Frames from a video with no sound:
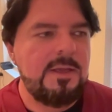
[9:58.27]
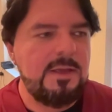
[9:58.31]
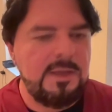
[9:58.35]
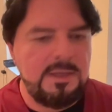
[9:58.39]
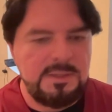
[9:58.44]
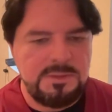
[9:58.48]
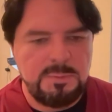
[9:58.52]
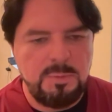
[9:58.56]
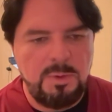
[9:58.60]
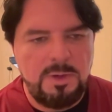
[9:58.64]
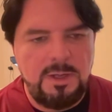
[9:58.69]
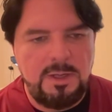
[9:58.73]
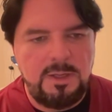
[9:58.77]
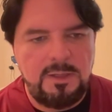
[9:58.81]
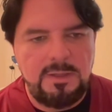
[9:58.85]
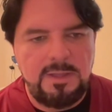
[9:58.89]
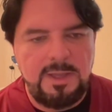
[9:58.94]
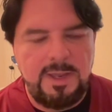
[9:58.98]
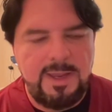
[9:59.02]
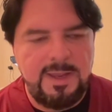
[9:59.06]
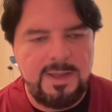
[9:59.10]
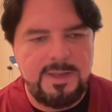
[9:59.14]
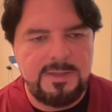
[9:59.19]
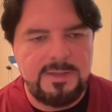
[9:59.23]
as well
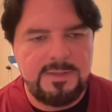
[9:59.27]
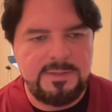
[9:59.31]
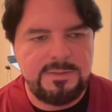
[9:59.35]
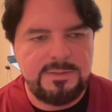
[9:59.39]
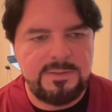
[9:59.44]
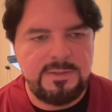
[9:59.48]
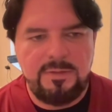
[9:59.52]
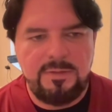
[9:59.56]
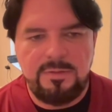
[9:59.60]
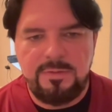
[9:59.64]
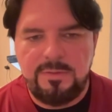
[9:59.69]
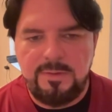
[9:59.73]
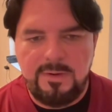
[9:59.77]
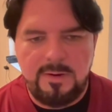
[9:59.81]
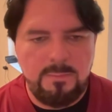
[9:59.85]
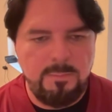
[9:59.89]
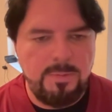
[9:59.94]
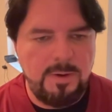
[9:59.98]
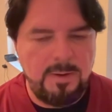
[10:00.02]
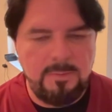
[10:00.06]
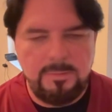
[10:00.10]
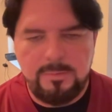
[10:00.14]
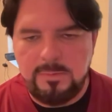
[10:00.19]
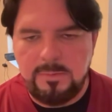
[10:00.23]
as there are
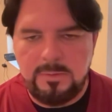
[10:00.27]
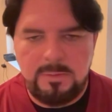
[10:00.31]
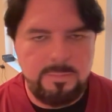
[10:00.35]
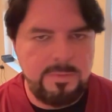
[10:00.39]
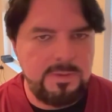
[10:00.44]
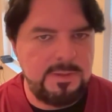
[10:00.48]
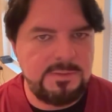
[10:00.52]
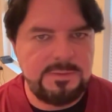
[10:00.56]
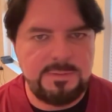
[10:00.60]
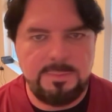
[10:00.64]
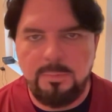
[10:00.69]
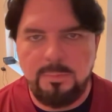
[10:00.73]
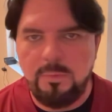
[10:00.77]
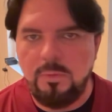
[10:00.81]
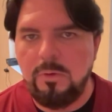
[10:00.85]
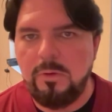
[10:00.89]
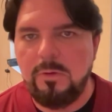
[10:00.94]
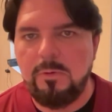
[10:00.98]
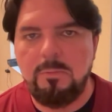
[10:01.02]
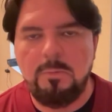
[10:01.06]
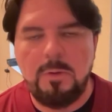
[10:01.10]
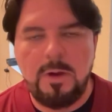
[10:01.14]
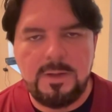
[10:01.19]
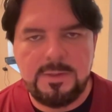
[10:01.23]
probably going to be some
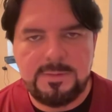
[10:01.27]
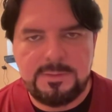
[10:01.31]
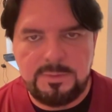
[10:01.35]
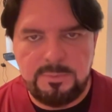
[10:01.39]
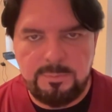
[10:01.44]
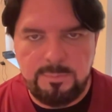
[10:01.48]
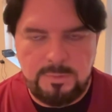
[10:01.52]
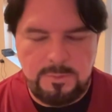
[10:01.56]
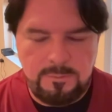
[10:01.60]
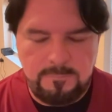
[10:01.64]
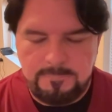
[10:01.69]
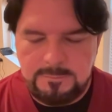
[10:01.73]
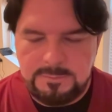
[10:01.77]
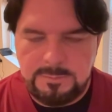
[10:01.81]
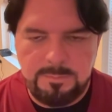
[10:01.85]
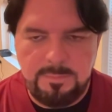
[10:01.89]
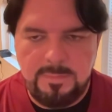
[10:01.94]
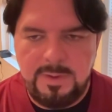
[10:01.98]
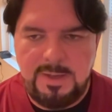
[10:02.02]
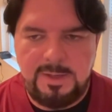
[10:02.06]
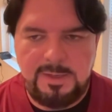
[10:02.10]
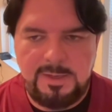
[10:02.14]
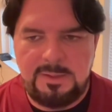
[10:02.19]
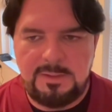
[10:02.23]
more roster moves
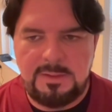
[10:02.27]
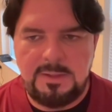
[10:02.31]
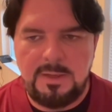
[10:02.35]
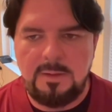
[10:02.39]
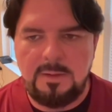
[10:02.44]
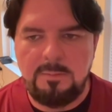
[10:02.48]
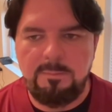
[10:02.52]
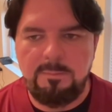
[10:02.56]
made